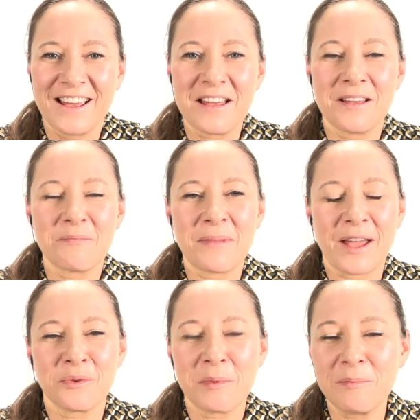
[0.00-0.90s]
I
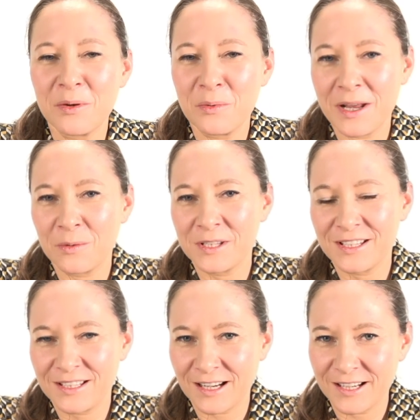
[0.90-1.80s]
remember when I was
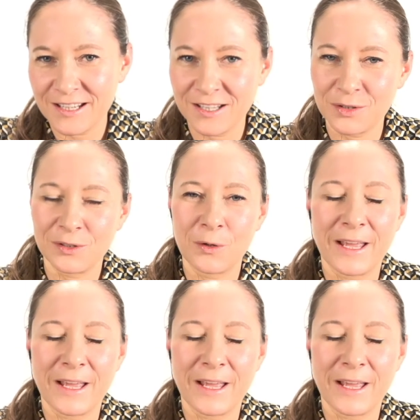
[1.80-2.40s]
starting to look